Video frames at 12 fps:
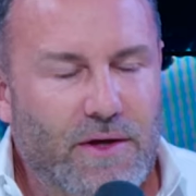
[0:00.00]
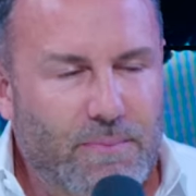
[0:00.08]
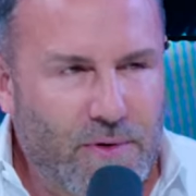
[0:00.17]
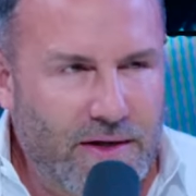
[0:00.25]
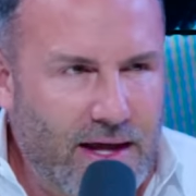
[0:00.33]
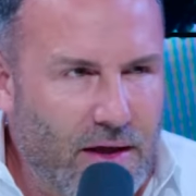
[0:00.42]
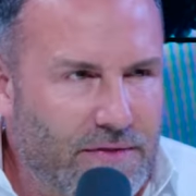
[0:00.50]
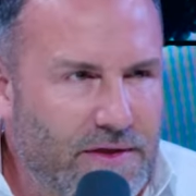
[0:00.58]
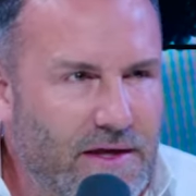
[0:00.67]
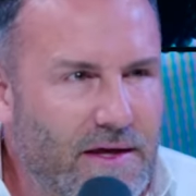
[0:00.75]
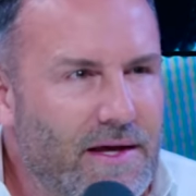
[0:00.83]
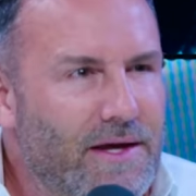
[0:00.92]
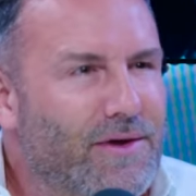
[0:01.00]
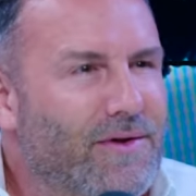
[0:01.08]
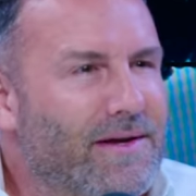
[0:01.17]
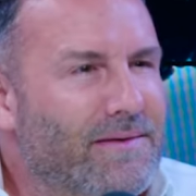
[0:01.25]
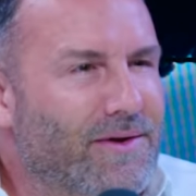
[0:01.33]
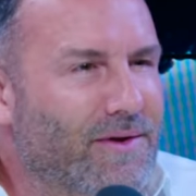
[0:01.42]
you're pretty healthy. You
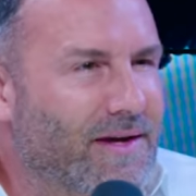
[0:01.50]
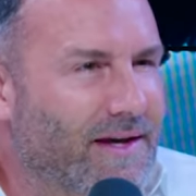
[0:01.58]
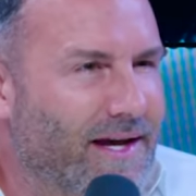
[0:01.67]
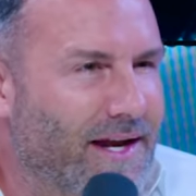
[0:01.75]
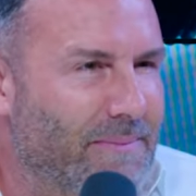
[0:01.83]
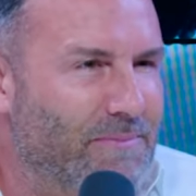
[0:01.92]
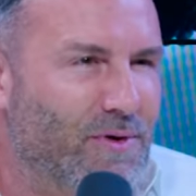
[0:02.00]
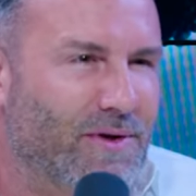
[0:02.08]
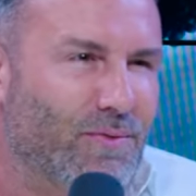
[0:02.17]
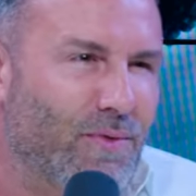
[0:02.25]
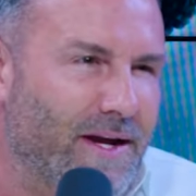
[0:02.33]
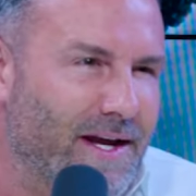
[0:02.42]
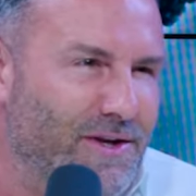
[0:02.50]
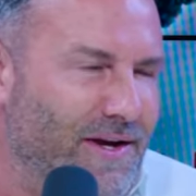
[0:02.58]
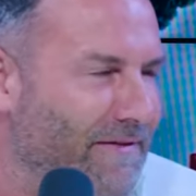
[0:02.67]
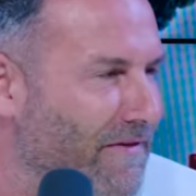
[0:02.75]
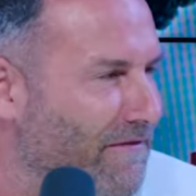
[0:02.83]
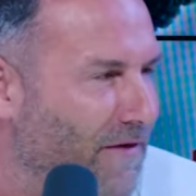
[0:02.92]
can you can get up, you can read, you
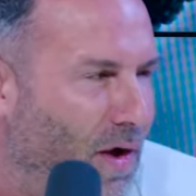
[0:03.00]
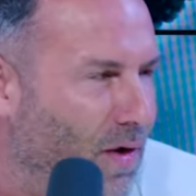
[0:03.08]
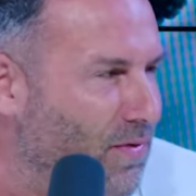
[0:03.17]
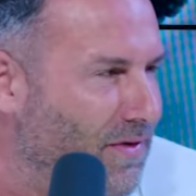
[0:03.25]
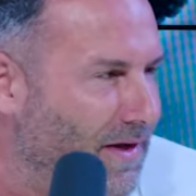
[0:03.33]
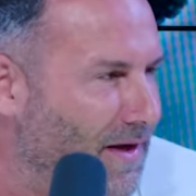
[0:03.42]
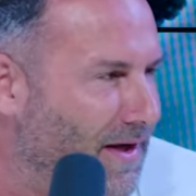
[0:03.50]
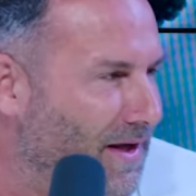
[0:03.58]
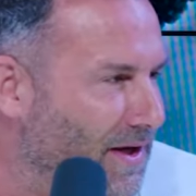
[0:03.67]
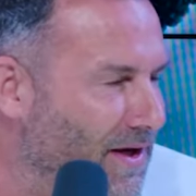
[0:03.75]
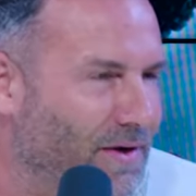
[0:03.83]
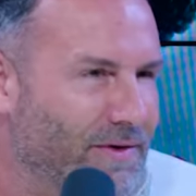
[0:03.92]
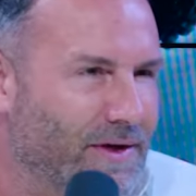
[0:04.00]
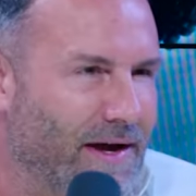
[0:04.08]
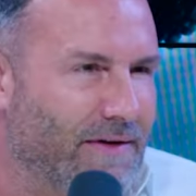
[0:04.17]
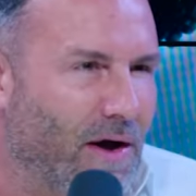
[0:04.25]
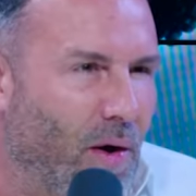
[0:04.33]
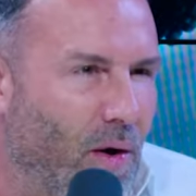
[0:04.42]
have a phone, you know, you
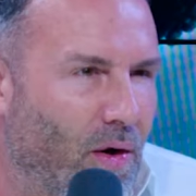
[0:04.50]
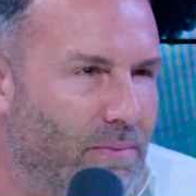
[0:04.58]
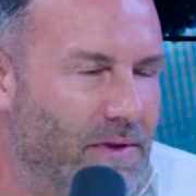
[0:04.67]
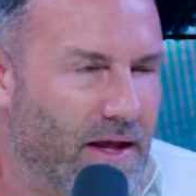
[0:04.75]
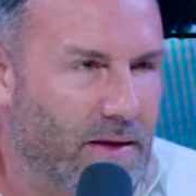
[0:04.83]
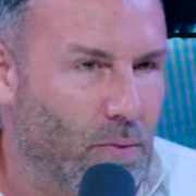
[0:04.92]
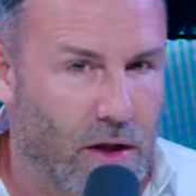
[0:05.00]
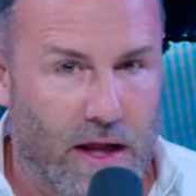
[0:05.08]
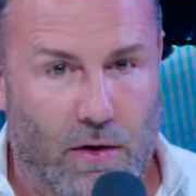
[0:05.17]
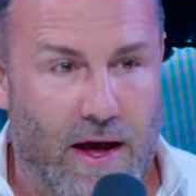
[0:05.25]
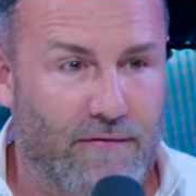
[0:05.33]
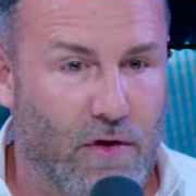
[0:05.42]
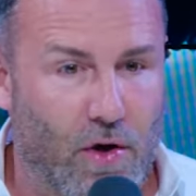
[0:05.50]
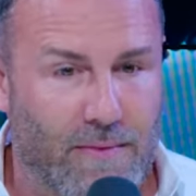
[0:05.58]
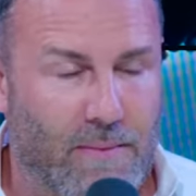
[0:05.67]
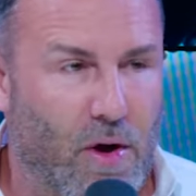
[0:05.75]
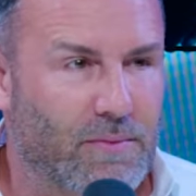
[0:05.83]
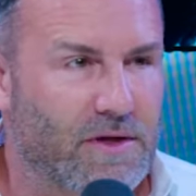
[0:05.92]
have a home. Well, I don't have a home.
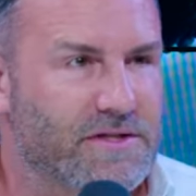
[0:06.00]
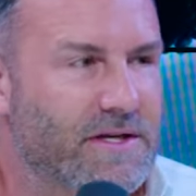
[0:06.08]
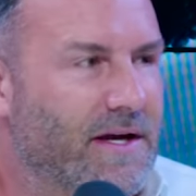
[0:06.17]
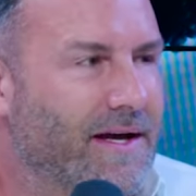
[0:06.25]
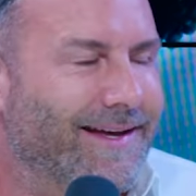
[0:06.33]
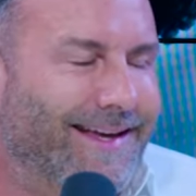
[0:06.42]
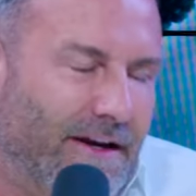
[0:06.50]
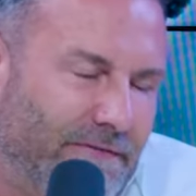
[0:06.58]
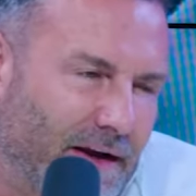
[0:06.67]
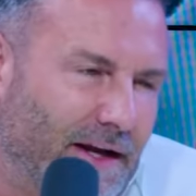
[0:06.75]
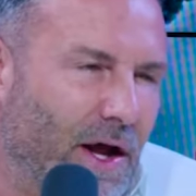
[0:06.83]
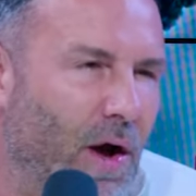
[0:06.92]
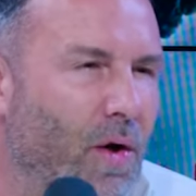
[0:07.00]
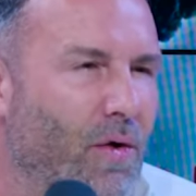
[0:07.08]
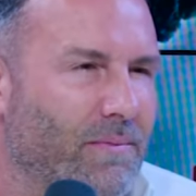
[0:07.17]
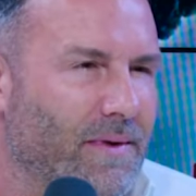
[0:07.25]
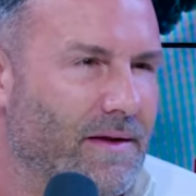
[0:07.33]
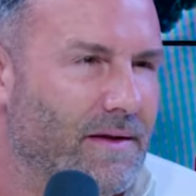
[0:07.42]
I'm homeless. Get a fucking
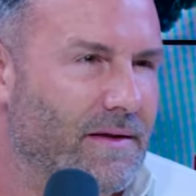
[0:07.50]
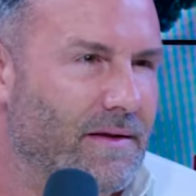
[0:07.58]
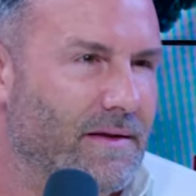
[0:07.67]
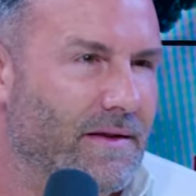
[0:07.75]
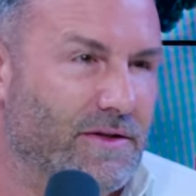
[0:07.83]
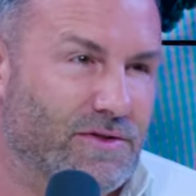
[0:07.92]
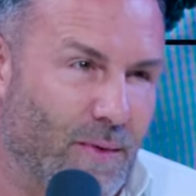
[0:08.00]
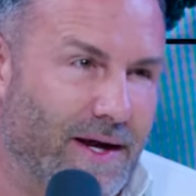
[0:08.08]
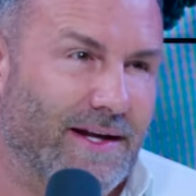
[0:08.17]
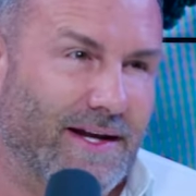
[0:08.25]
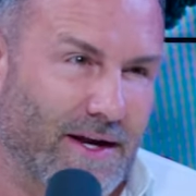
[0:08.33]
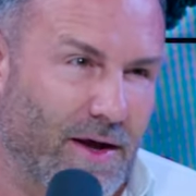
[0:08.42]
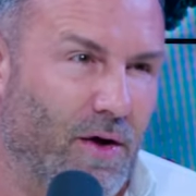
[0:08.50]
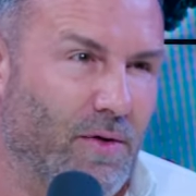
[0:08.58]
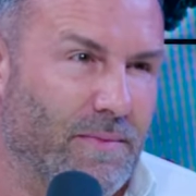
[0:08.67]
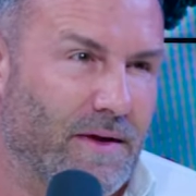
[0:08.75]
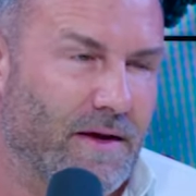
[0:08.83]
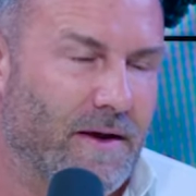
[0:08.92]
home. There's a way to get a
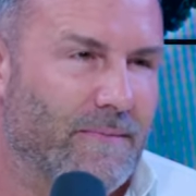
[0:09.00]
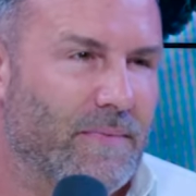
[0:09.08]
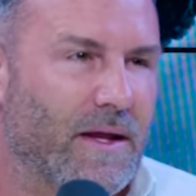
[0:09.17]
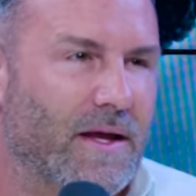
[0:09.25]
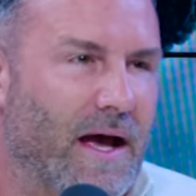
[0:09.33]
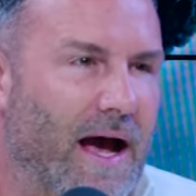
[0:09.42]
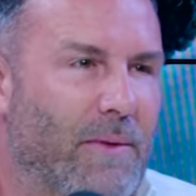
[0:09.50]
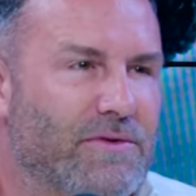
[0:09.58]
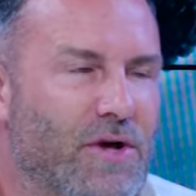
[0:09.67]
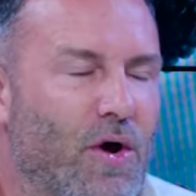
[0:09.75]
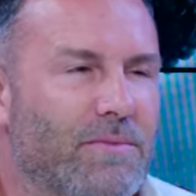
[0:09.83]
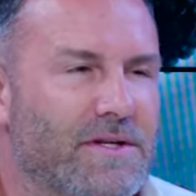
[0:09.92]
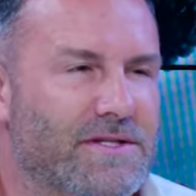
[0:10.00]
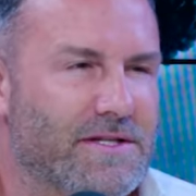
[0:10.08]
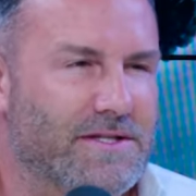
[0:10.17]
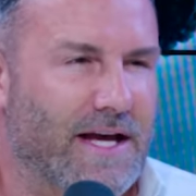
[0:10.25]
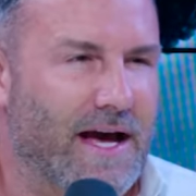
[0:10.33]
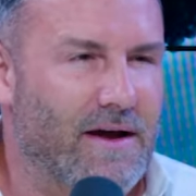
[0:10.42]
home. I was homeless in
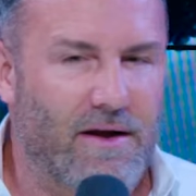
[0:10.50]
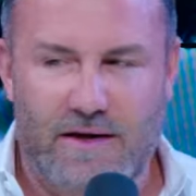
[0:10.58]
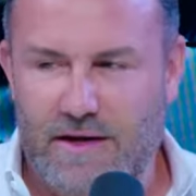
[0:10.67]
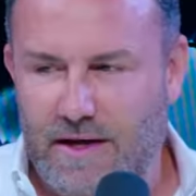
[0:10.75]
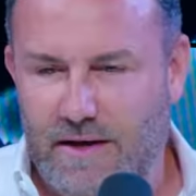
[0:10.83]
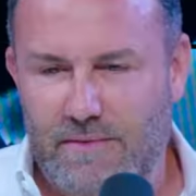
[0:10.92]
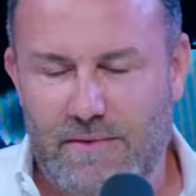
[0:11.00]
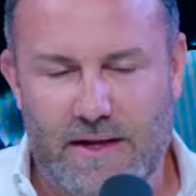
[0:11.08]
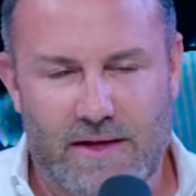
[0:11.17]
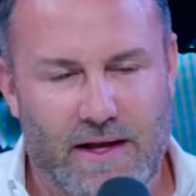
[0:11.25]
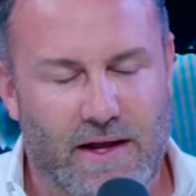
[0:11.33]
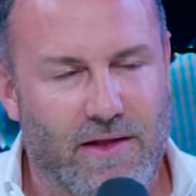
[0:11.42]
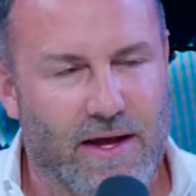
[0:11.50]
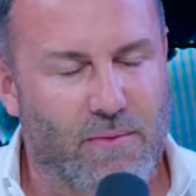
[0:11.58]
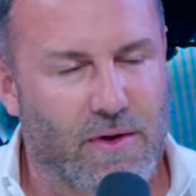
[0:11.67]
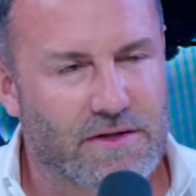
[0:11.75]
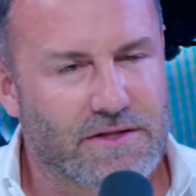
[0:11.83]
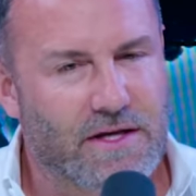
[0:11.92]
Seattle in uh, in L.A.
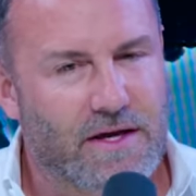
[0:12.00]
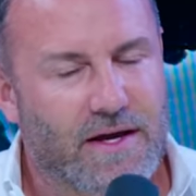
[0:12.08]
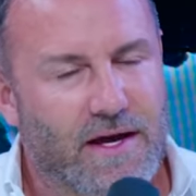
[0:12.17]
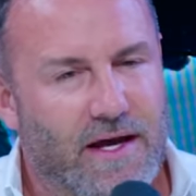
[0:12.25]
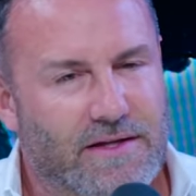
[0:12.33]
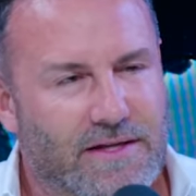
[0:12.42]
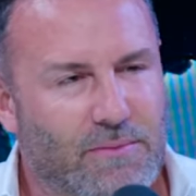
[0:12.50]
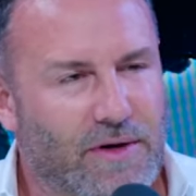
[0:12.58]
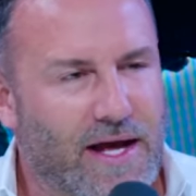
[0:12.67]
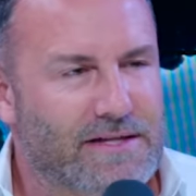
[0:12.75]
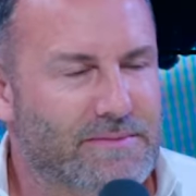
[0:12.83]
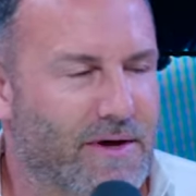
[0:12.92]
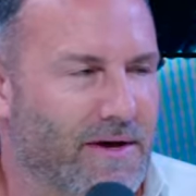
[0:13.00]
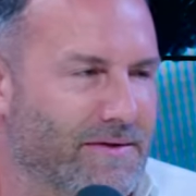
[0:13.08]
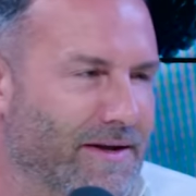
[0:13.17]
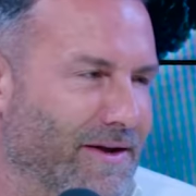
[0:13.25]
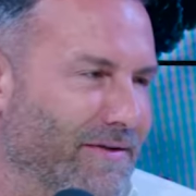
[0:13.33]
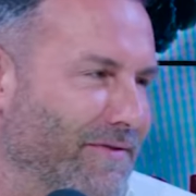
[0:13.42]
once, and someone asked me on an
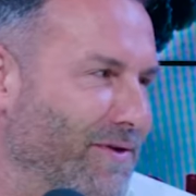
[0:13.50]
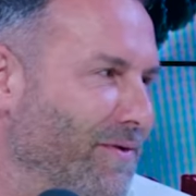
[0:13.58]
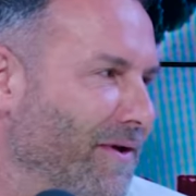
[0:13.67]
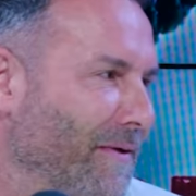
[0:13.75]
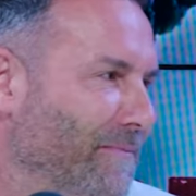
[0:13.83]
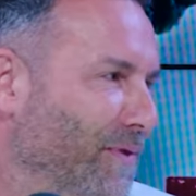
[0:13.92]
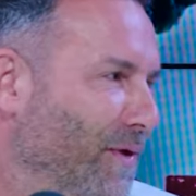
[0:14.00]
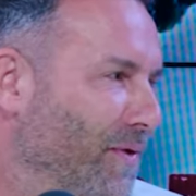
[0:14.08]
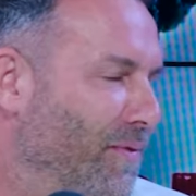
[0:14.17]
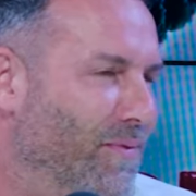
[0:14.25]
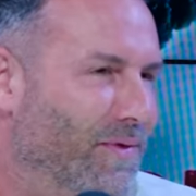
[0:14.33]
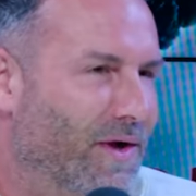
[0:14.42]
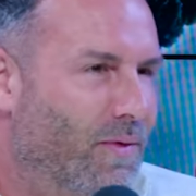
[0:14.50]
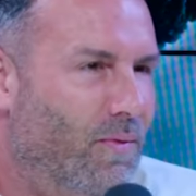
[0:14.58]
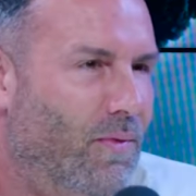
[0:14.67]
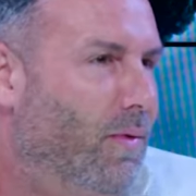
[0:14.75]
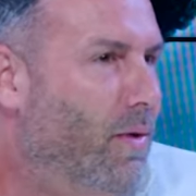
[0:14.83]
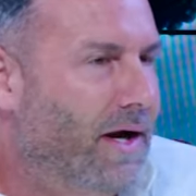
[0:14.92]
interview, you know,
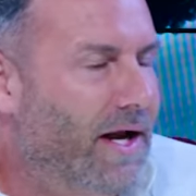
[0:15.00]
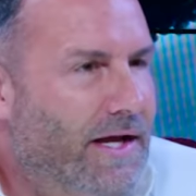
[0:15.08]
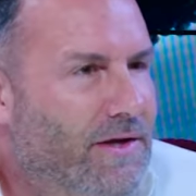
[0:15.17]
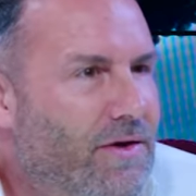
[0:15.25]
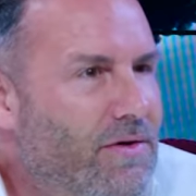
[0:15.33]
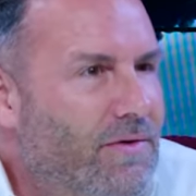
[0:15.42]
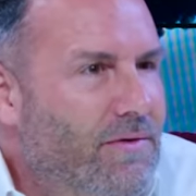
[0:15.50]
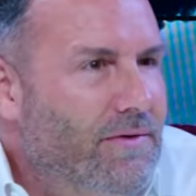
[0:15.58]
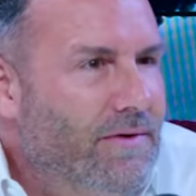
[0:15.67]
well, what did I do?